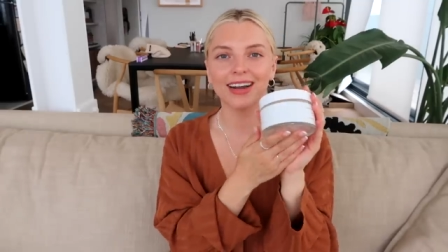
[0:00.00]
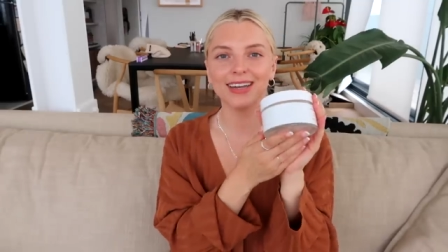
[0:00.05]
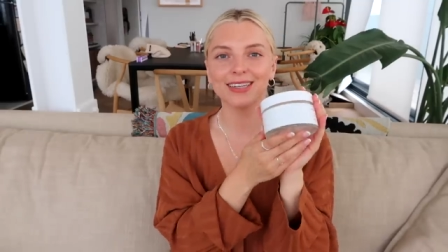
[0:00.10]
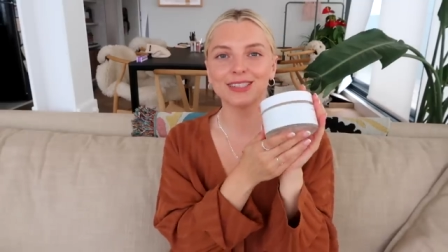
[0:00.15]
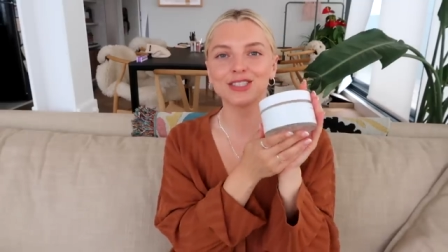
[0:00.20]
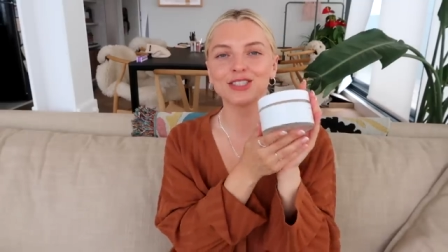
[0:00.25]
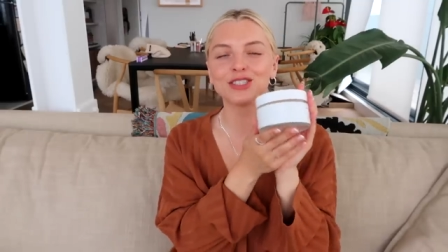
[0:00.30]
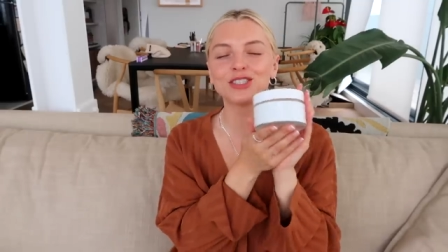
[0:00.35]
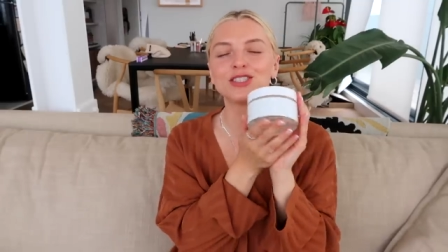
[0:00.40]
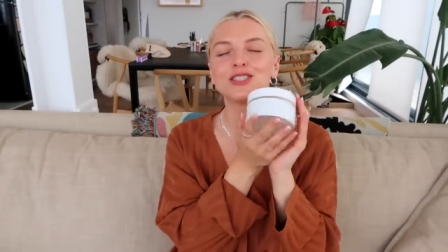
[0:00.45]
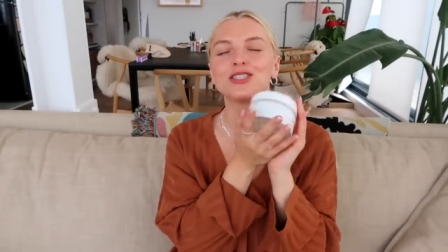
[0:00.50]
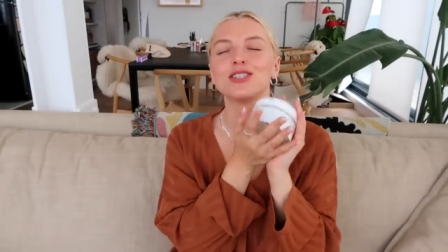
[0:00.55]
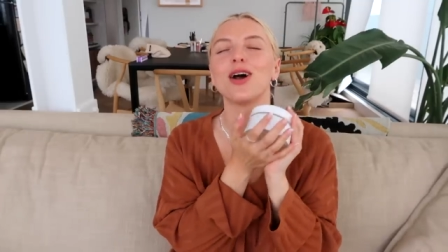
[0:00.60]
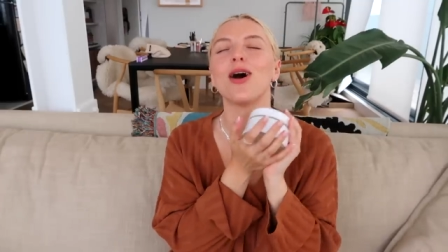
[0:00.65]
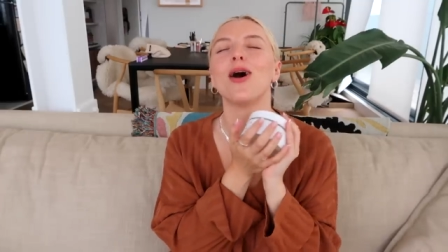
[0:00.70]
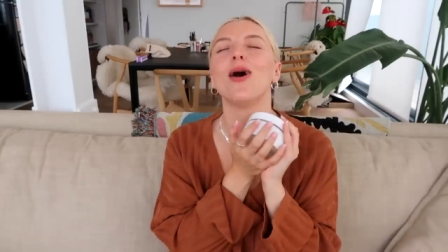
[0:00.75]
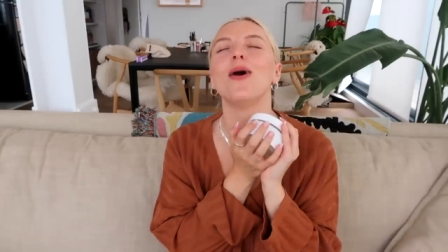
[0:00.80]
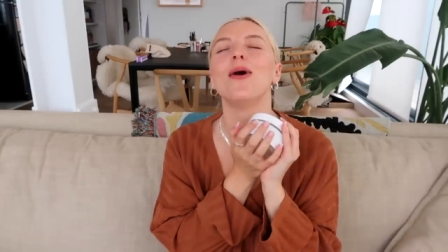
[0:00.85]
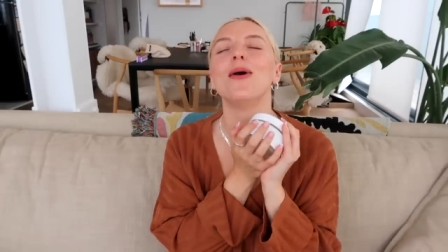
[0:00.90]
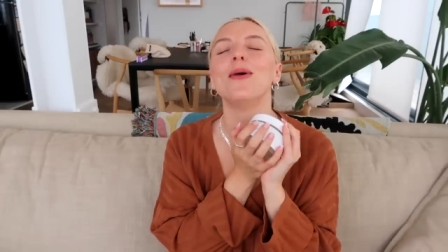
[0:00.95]
It's
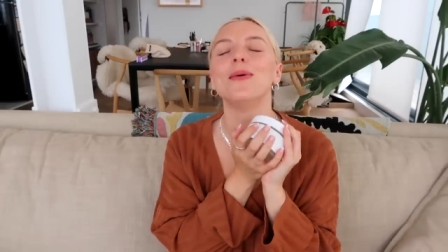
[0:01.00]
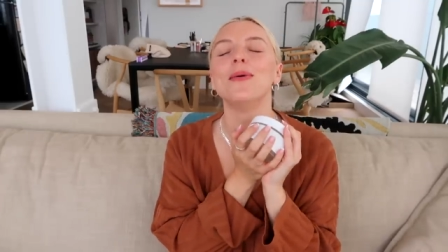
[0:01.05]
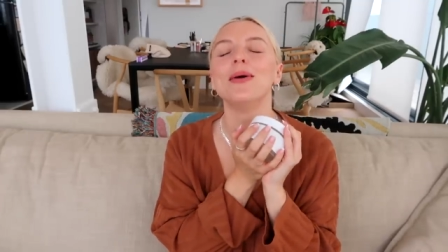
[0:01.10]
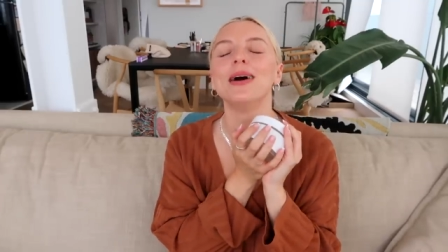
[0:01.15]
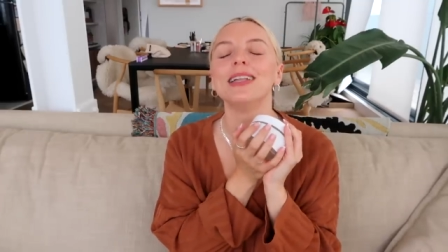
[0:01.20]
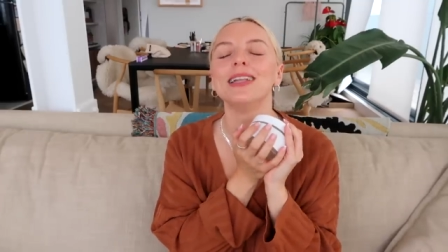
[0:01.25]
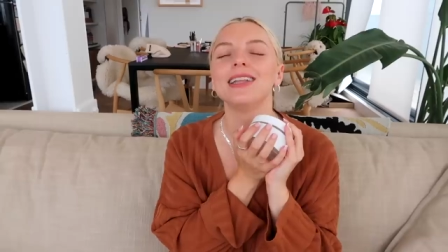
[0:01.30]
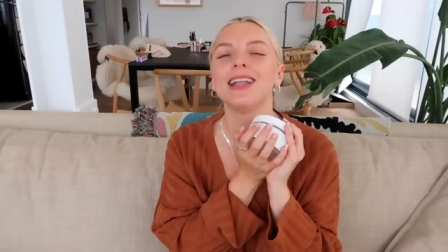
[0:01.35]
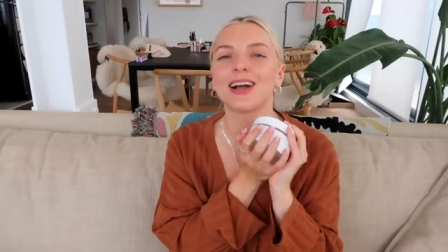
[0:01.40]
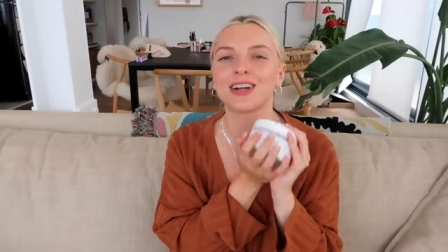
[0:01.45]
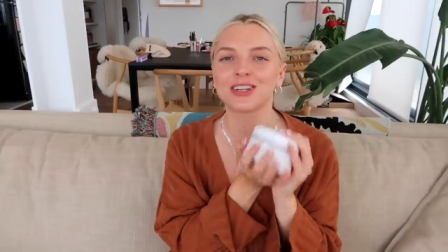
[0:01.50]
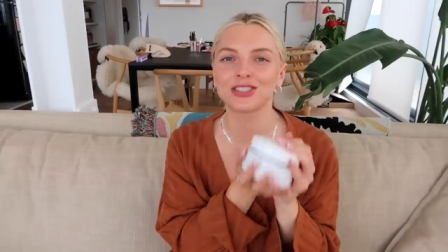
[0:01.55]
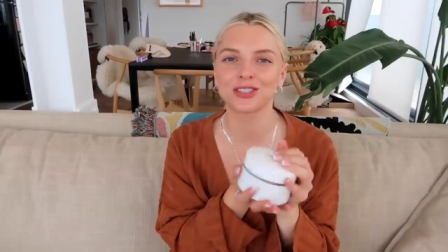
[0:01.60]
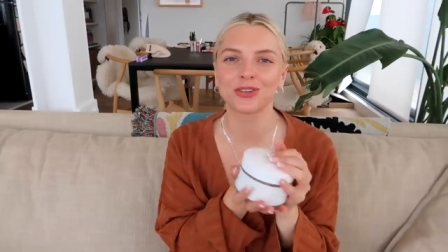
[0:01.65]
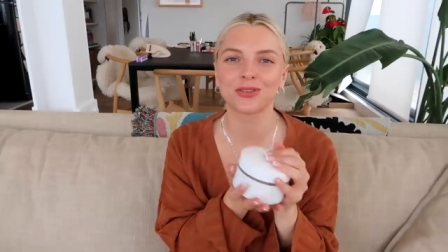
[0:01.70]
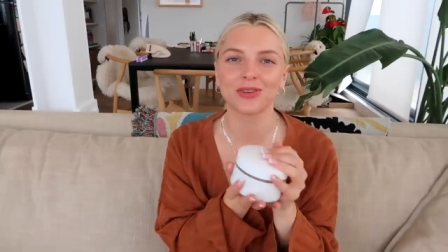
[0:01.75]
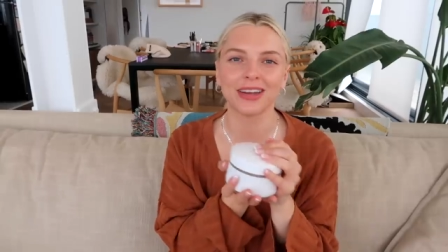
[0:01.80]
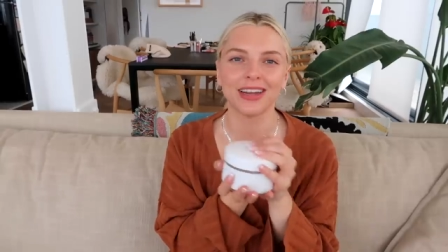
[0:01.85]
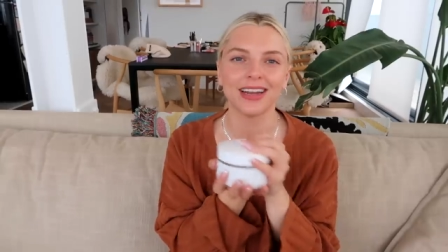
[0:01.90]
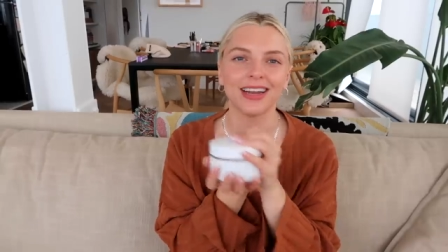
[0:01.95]
so
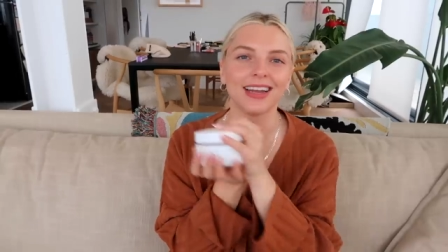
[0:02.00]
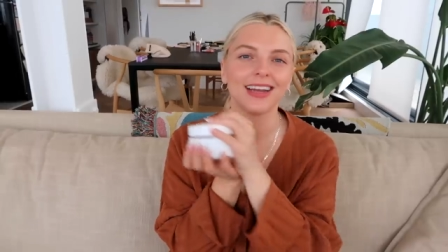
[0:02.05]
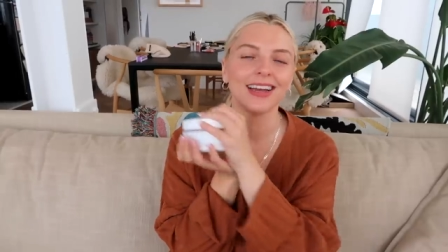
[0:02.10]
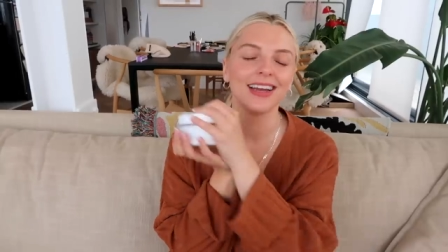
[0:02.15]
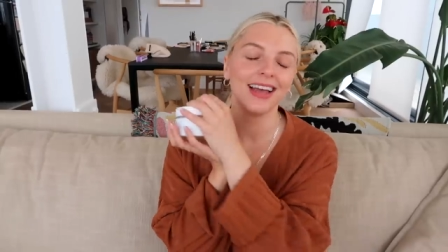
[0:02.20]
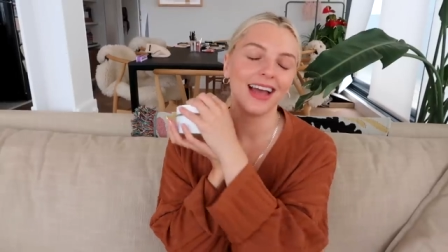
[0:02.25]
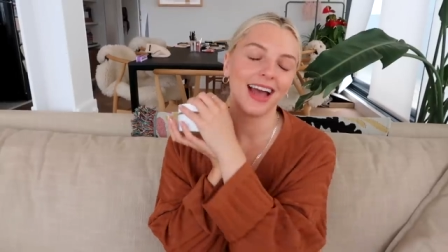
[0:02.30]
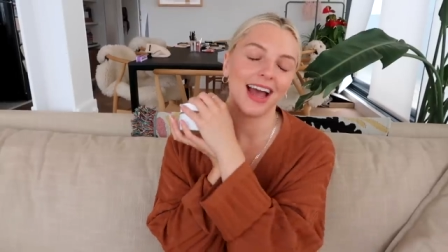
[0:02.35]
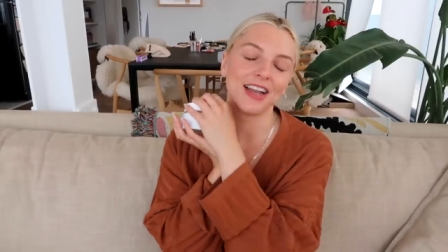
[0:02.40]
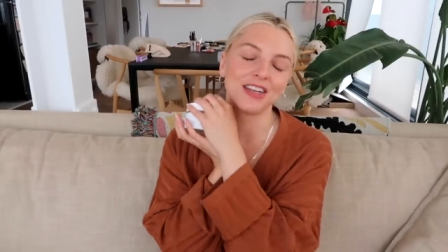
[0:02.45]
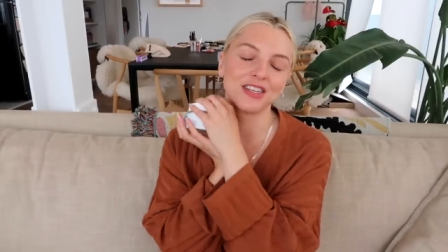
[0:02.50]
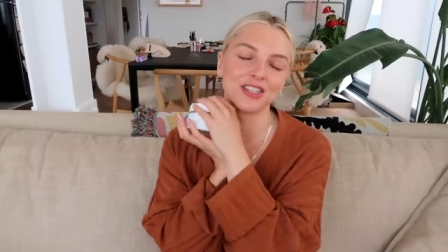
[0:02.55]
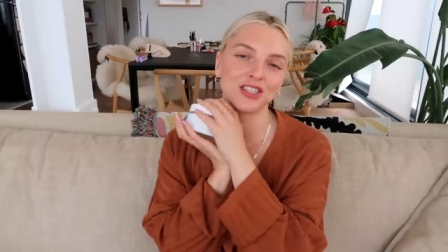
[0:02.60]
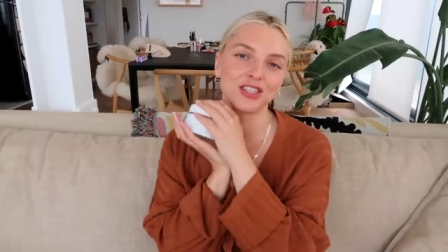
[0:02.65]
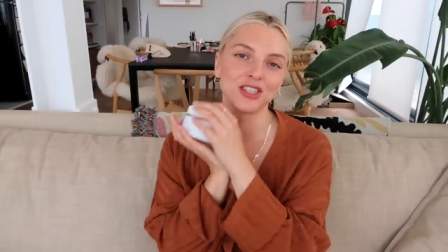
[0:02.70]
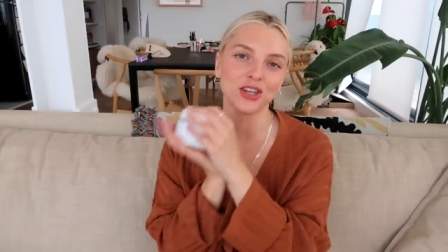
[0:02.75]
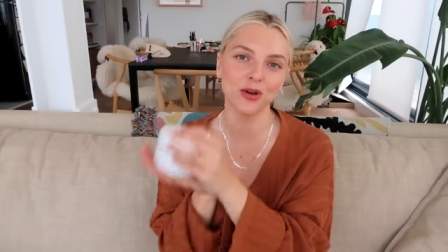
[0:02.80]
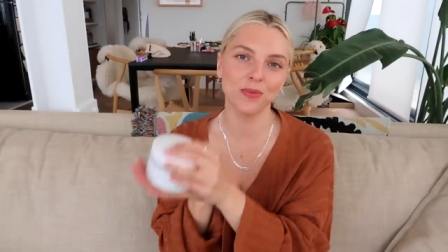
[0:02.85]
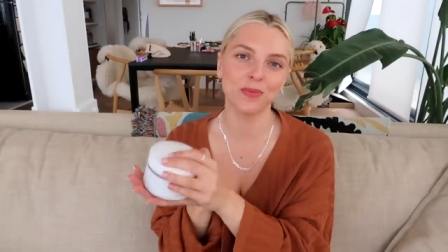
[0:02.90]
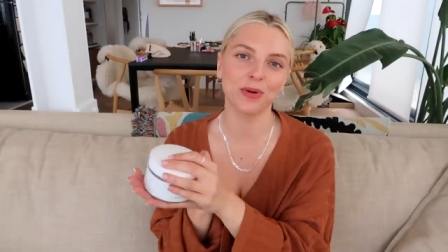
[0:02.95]
luxury and
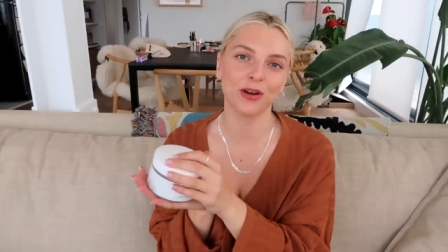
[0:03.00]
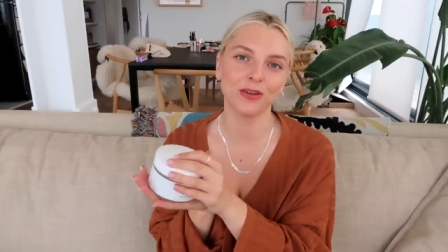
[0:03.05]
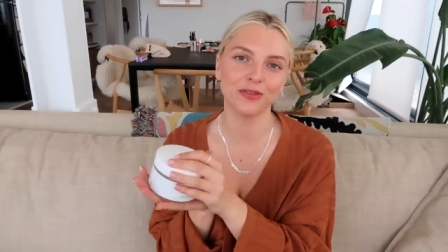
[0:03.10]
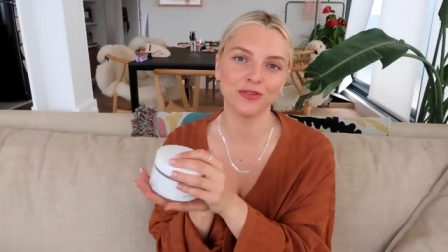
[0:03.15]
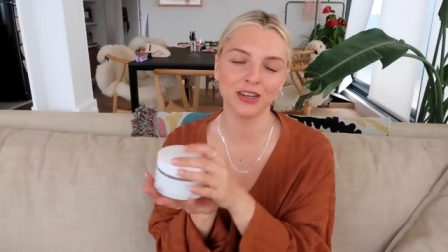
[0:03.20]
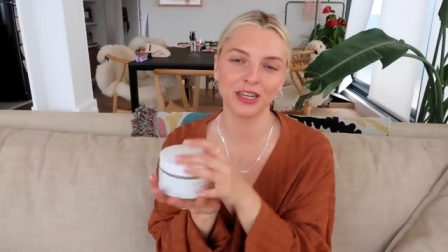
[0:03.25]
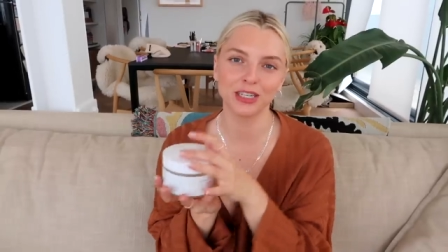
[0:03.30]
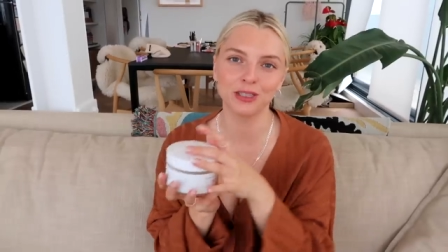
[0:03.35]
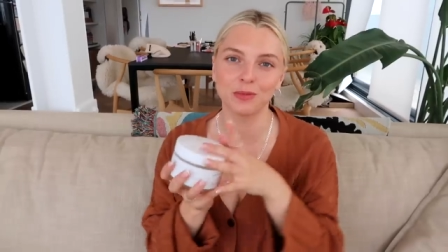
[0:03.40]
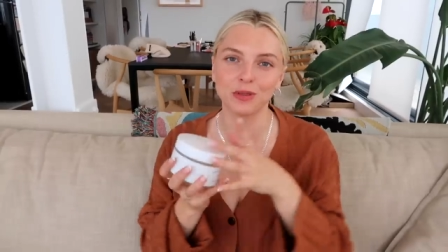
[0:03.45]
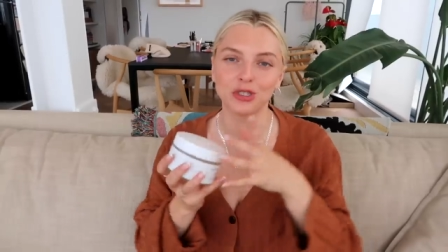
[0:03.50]
so perfect,